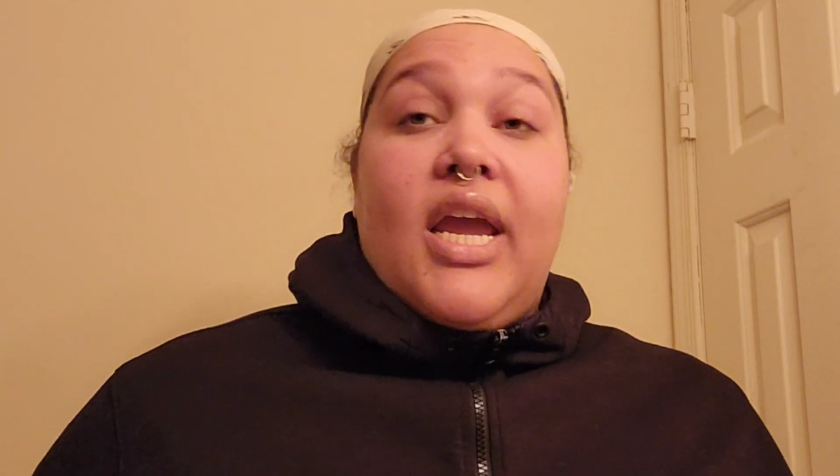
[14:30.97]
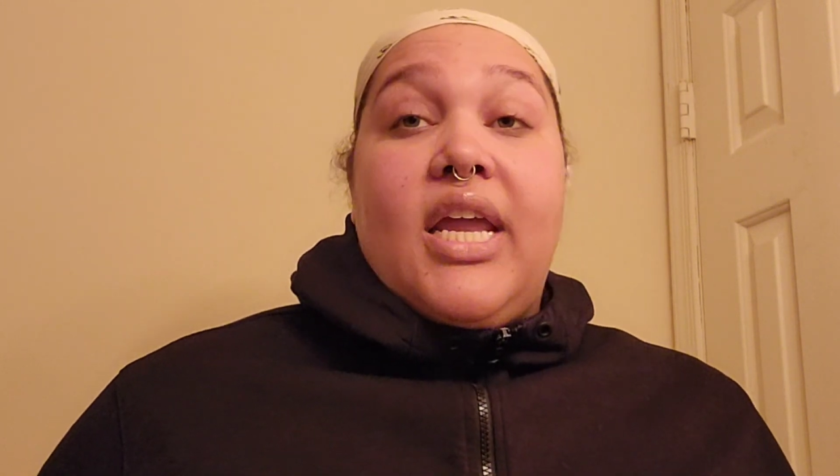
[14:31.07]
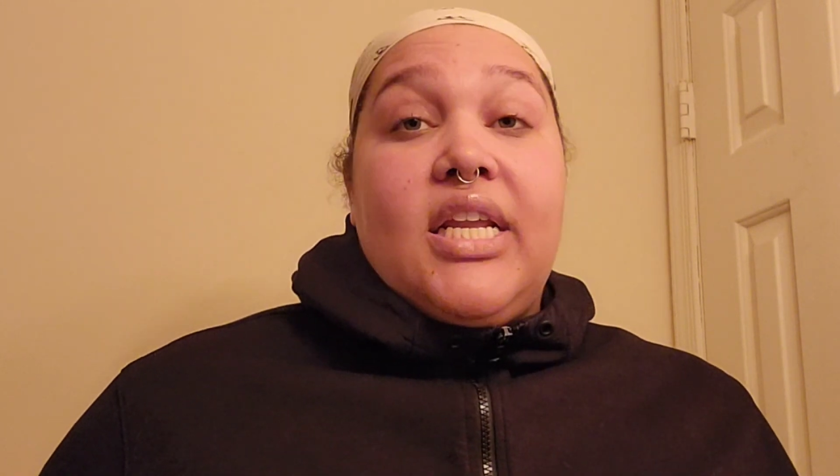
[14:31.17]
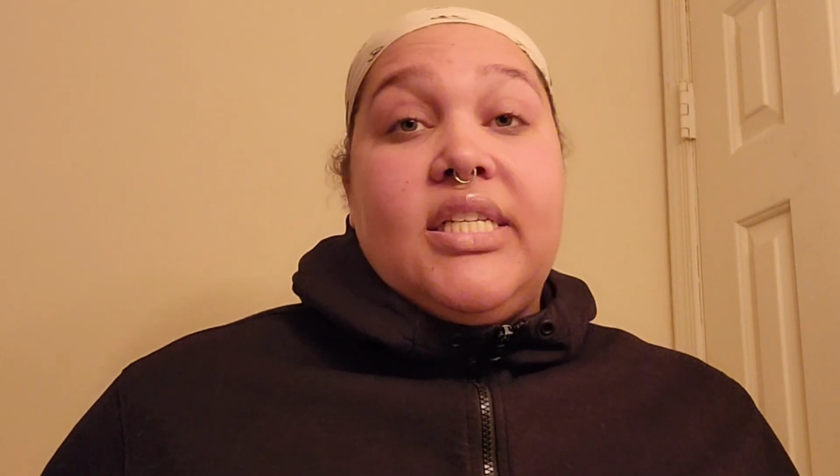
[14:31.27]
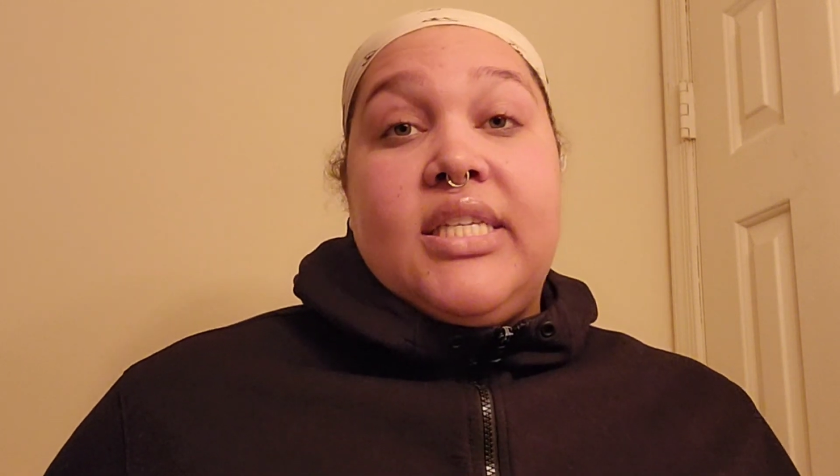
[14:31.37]

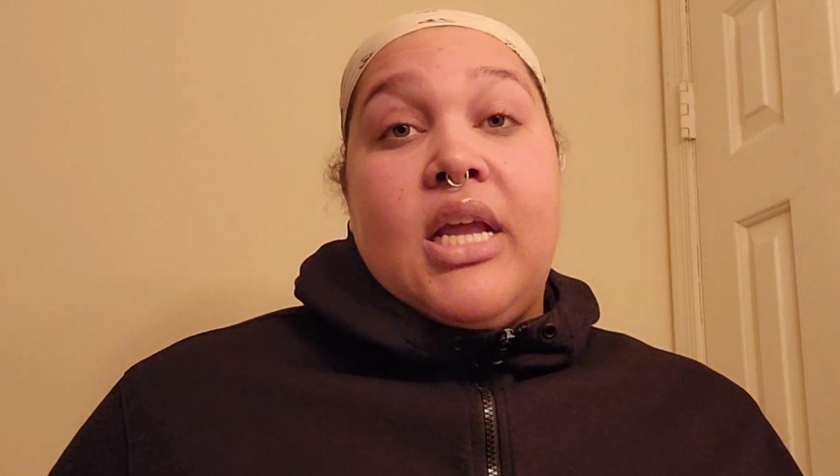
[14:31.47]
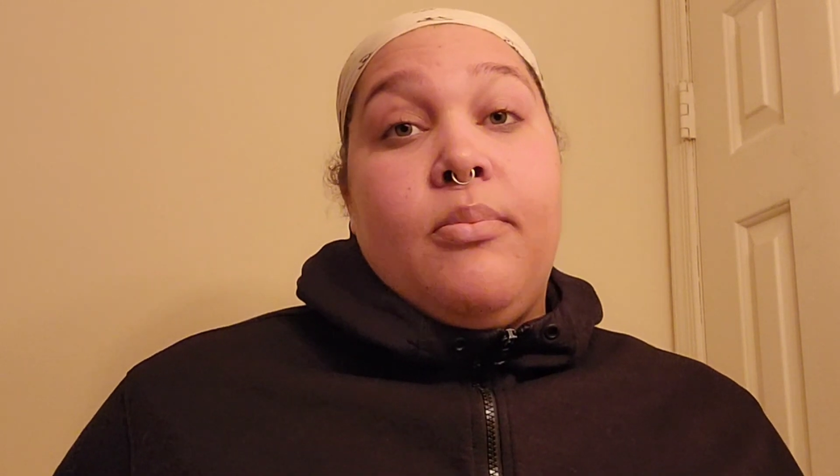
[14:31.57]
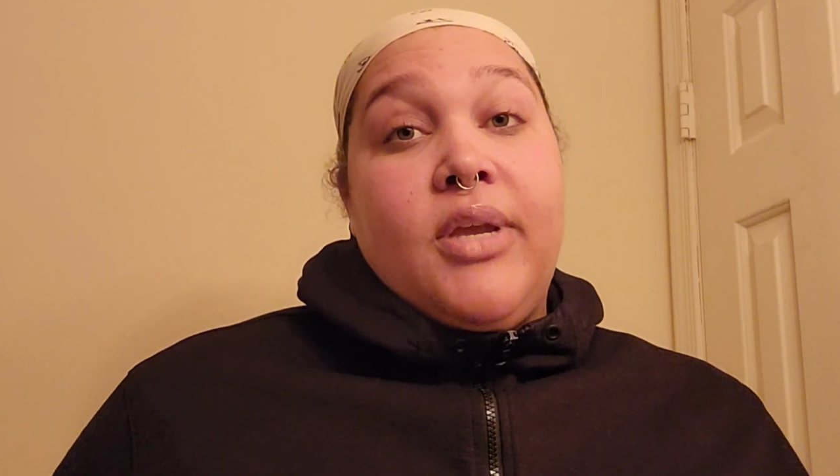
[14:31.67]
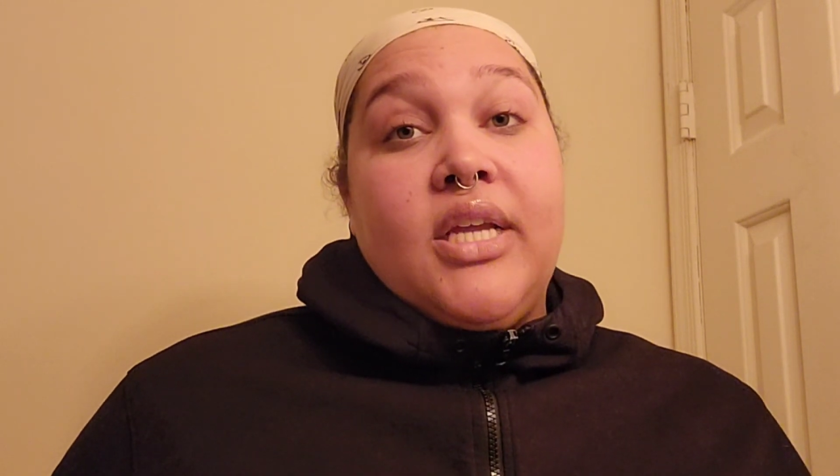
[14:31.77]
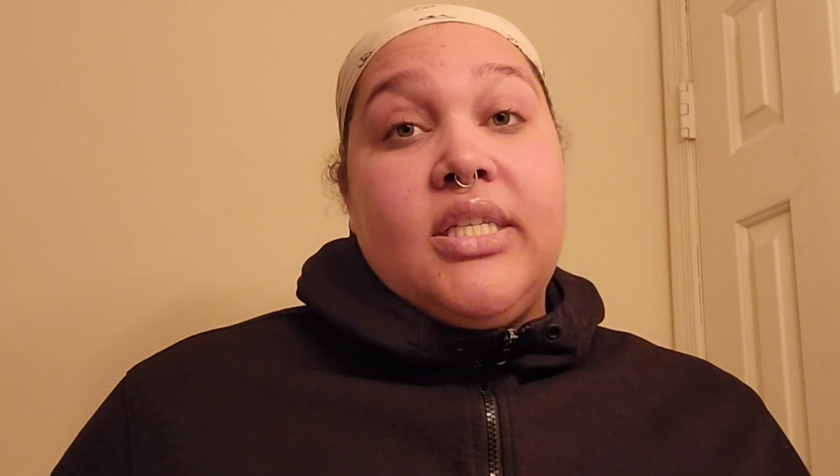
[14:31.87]
and it's
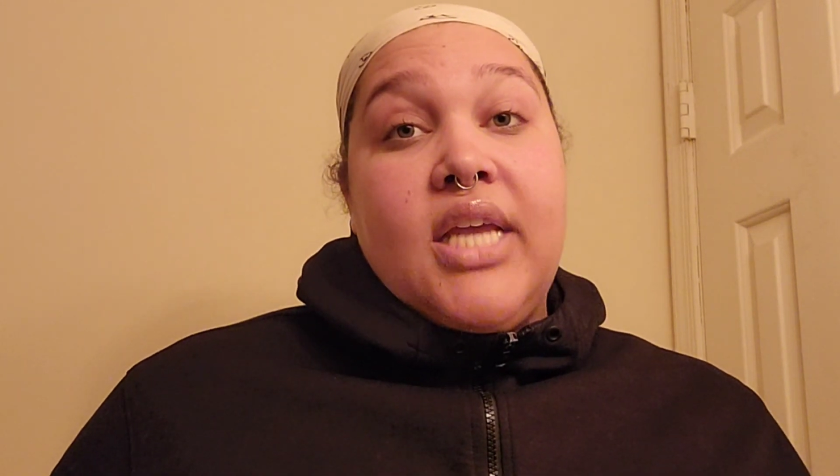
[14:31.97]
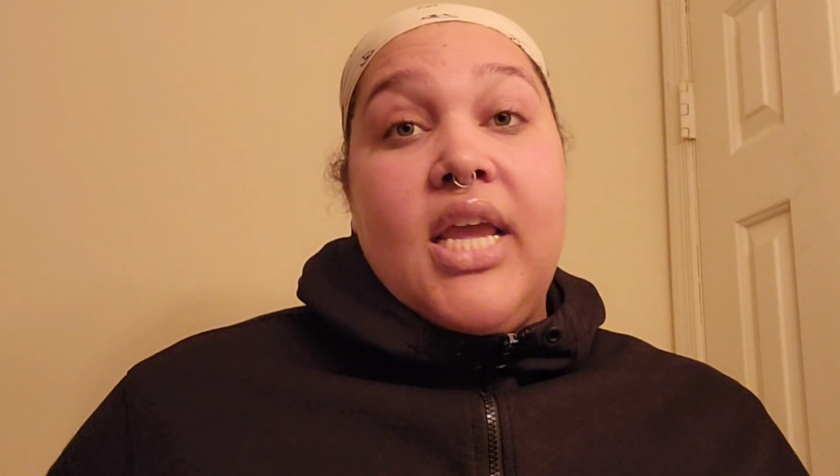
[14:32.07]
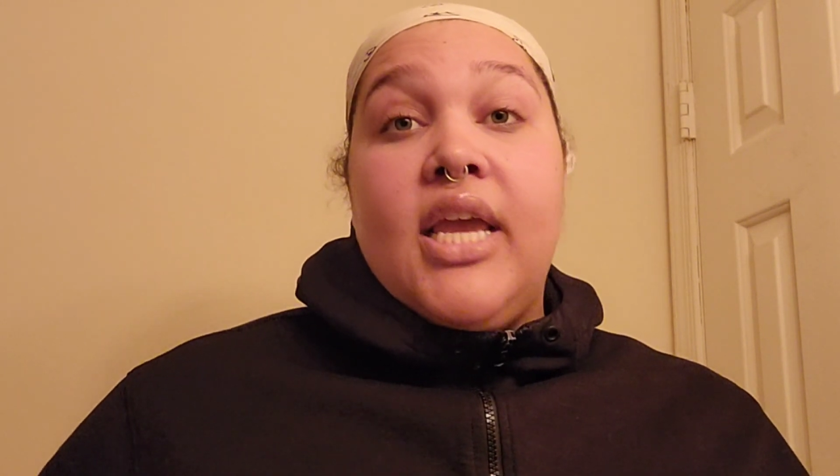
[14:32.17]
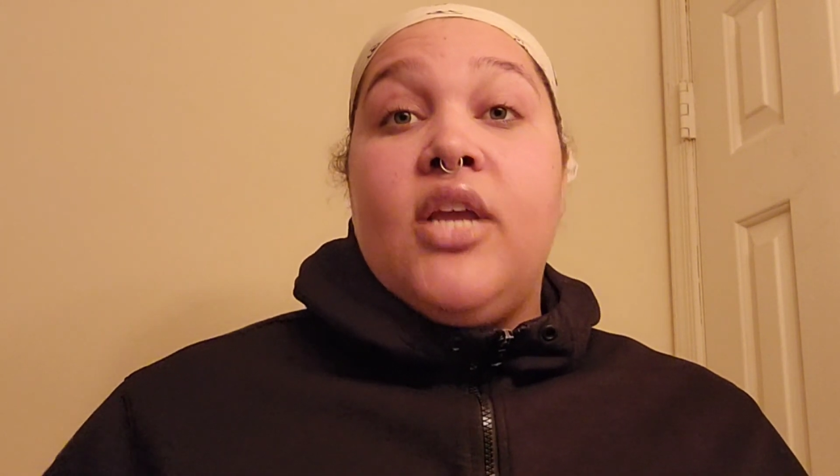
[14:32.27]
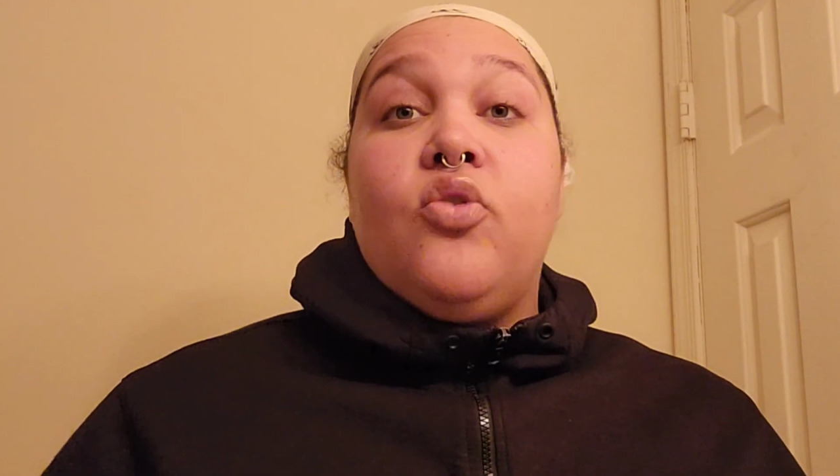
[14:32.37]
not being
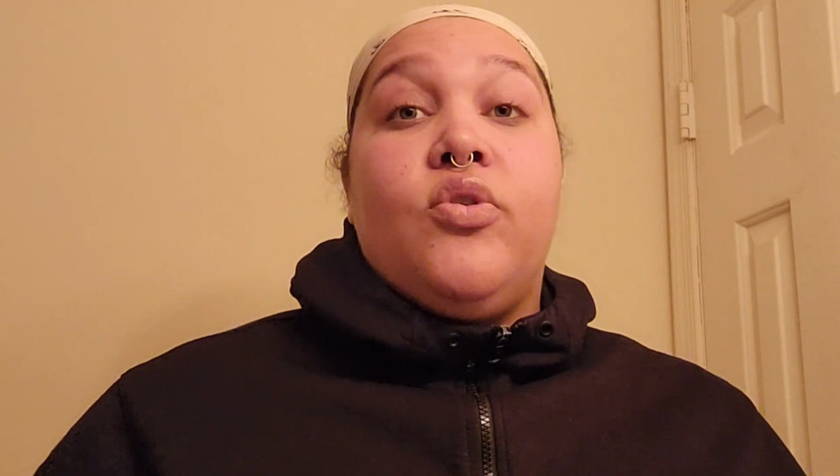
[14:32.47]
taken